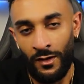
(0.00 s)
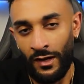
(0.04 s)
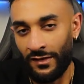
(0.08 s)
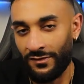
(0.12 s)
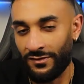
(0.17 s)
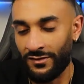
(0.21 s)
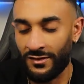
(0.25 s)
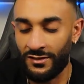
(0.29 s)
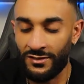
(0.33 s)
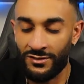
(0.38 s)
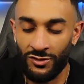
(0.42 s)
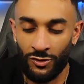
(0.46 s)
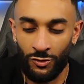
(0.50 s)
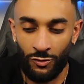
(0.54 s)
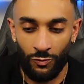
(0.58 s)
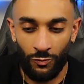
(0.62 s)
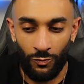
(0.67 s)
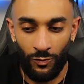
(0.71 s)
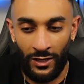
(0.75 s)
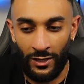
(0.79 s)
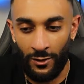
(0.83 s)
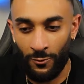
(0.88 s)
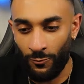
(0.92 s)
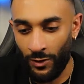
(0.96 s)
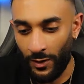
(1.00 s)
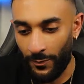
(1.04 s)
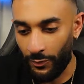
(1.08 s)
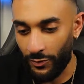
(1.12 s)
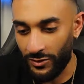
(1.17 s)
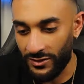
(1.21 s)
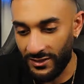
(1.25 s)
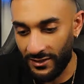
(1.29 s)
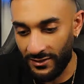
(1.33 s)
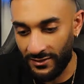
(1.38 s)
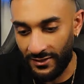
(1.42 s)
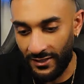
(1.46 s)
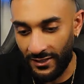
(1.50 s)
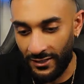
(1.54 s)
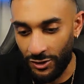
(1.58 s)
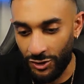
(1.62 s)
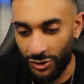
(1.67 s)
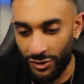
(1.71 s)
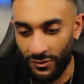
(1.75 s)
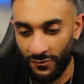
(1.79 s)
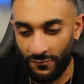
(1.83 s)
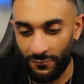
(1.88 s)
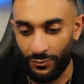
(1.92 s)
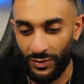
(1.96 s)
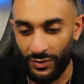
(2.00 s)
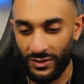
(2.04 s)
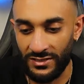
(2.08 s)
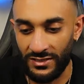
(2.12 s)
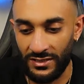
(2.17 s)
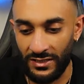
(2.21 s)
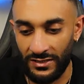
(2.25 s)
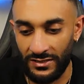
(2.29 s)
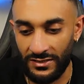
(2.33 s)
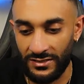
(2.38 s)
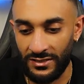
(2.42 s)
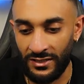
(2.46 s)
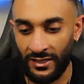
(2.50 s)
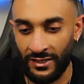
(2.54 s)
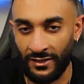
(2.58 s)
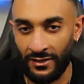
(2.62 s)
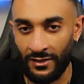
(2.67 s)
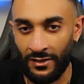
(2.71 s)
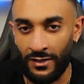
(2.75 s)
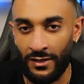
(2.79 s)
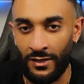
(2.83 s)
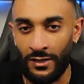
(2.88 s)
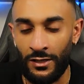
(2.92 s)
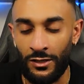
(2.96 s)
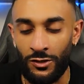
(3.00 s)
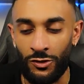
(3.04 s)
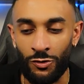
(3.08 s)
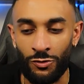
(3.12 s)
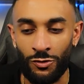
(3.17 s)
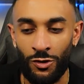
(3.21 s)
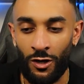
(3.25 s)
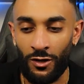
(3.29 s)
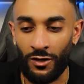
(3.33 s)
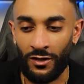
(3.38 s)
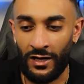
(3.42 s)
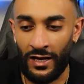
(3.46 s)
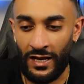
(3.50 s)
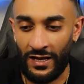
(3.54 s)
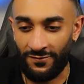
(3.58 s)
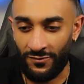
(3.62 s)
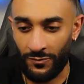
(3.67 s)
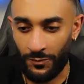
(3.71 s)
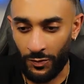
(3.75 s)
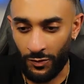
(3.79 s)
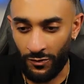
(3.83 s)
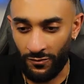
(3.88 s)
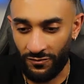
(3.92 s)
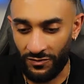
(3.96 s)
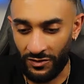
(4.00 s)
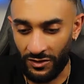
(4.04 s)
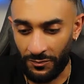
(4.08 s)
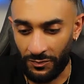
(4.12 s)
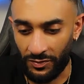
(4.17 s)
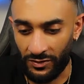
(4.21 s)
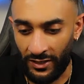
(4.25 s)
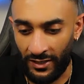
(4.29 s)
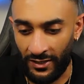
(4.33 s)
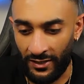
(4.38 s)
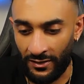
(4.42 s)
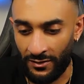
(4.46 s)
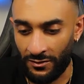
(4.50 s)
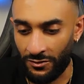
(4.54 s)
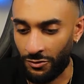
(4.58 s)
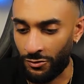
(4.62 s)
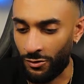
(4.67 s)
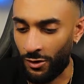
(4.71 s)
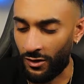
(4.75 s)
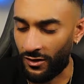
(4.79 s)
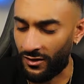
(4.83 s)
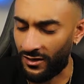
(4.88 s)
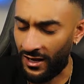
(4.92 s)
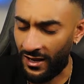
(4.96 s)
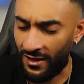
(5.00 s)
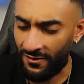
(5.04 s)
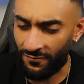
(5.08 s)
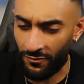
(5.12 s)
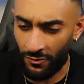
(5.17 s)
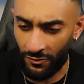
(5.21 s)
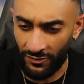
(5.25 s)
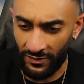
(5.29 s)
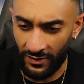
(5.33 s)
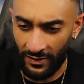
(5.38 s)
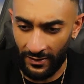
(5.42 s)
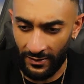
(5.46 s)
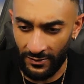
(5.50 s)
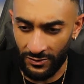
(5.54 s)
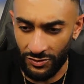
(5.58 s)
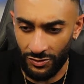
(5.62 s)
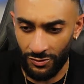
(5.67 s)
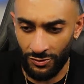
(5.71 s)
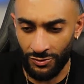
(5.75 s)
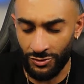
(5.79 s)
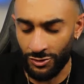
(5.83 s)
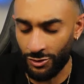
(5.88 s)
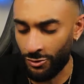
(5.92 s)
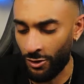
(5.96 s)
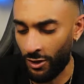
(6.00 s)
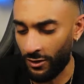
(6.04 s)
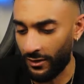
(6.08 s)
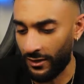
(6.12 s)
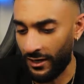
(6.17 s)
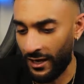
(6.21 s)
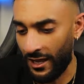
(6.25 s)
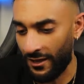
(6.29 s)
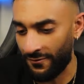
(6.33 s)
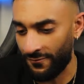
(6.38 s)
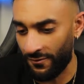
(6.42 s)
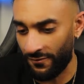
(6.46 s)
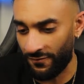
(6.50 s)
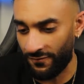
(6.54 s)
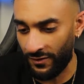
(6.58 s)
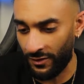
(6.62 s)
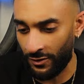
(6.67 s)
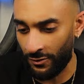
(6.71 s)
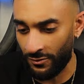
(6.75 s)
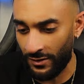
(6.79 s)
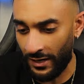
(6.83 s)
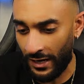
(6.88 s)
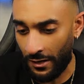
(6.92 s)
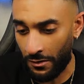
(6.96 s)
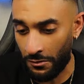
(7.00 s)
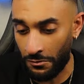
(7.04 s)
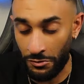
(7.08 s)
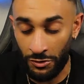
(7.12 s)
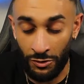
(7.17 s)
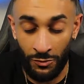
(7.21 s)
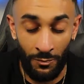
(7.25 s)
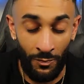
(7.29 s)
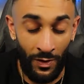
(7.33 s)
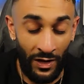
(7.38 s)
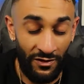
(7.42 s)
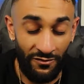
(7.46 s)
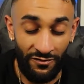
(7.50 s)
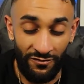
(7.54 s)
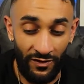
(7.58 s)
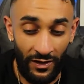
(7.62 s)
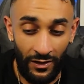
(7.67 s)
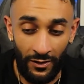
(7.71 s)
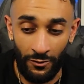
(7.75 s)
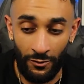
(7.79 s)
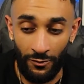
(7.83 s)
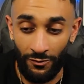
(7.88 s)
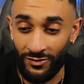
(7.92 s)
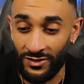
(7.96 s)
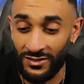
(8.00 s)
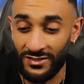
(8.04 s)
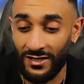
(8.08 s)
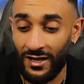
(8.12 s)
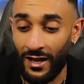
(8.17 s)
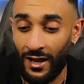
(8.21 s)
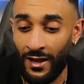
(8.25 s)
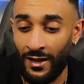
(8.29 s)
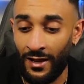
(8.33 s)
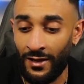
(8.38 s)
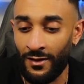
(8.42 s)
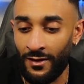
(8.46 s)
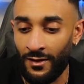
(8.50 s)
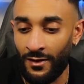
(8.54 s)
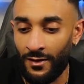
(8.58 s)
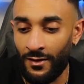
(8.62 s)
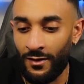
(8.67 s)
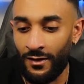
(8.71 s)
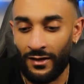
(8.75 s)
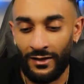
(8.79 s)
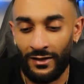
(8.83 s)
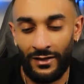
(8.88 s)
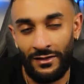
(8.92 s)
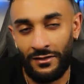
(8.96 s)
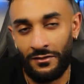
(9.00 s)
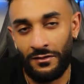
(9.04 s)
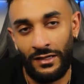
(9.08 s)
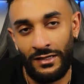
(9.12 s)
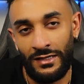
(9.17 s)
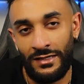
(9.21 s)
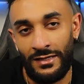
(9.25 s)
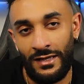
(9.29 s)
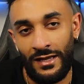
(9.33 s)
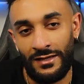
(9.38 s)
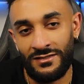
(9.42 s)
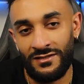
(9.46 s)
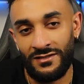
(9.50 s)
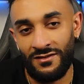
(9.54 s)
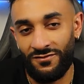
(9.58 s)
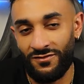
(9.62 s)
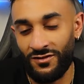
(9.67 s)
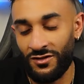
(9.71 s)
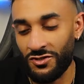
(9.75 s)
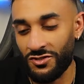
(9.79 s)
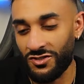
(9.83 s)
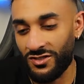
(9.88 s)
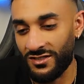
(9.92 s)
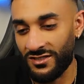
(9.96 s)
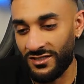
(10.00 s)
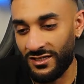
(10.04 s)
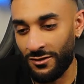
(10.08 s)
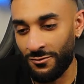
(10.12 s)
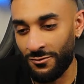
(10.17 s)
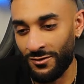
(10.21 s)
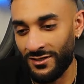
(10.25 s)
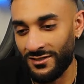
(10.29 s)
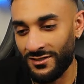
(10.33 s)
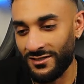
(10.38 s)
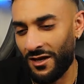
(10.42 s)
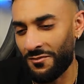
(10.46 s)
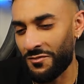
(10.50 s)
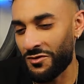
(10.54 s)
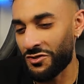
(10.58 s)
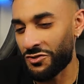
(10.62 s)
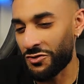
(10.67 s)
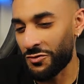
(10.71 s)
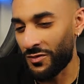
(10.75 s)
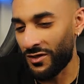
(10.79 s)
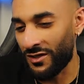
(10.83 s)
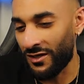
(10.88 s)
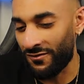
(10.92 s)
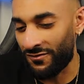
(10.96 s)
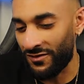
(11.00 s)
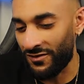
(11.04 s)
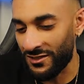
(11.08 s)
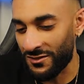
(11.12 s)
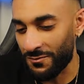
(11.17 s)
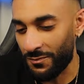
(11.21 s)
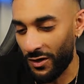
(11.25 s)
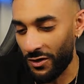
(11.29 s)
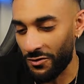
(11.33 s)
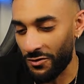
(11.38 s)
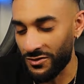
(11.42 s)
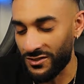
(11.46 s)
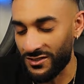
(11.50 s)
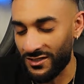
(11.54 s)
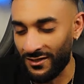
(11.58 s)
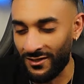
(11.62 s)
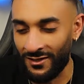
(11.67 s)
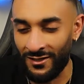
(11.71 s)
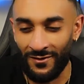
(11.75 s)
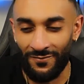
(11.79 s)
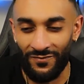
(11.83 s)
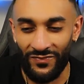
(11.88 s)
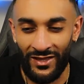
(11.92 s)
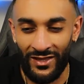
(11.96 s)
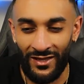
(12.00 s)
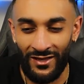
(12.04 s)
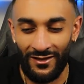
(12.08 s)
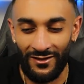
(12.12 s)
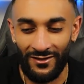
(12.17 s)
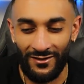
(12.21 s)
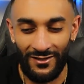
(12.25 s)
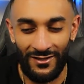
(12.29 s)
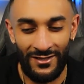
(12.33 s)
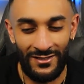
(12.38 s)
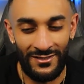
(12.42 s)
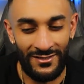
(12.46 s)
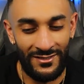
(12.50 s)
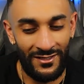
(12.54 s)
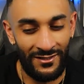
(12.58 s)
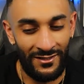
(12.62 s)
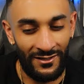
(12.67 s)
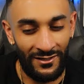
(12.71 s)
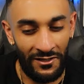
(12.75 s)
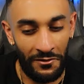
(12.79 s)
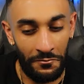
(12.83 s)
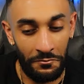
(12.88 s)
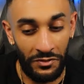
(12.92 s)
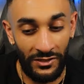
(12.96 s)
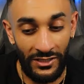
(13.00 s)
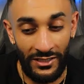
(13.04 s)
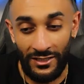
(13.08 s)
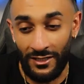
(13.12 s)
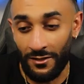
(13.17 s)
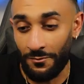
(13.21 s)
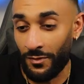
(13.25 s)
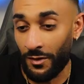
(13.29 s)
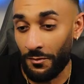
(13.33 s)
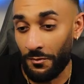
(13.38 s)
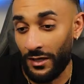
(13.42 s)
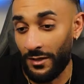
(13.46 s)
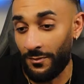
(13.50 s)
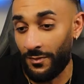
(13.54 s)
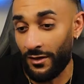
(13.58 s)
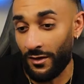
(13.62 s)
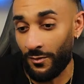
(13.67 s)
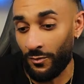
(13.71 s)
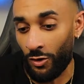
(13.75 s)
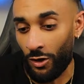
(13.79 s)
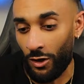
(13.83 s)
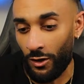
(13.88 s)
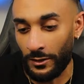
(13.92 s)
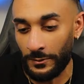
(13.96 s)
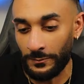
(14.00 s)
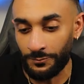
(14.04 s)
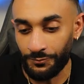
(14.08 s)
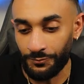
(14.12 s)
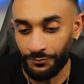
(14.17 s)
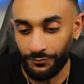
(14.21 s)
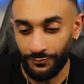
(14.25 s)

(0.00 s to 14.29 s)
I think it's a great representation of business. Like, you're not going to have a perfect plan. You're not going to have all the answers. You're not going to have it figured out. You might fail. This guy, again, he hasn't finished the series. I'm assuming if he's posting it that he's going to complete it, but maybe I'm wrong.